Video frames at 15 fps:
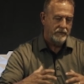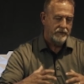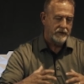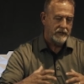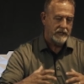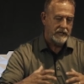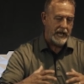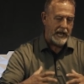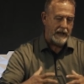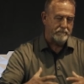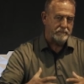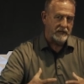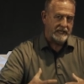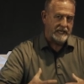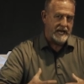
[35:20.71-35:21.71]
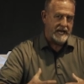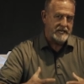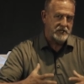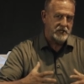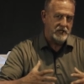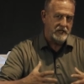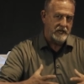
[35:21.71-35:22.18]
the
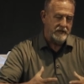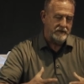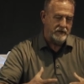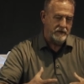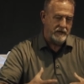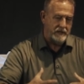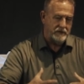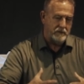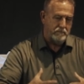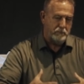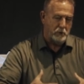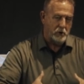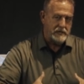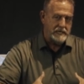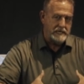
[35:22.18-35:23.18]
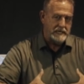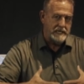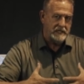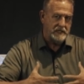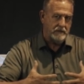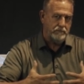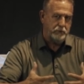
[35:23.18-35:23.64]
application and the putting
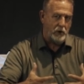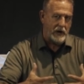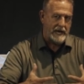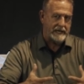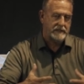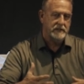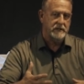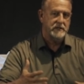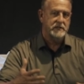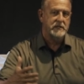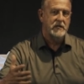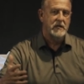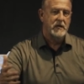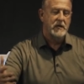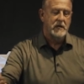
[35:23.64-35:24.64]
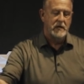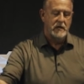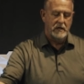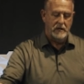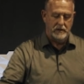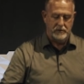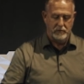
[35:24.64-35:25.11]
into practice
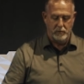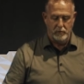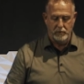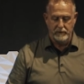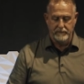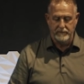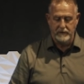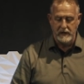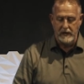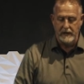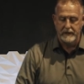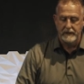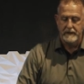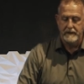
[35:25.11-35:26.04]
the Word of God.